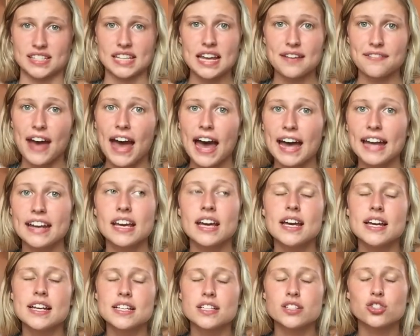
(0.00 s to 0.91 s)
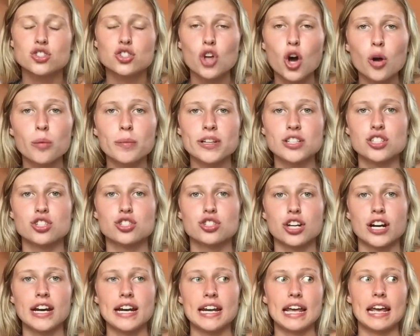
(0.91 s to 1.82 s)
They've had so much
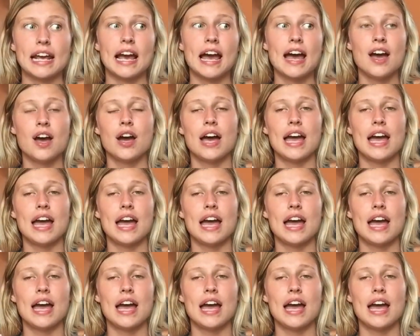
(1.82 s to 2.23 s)
training.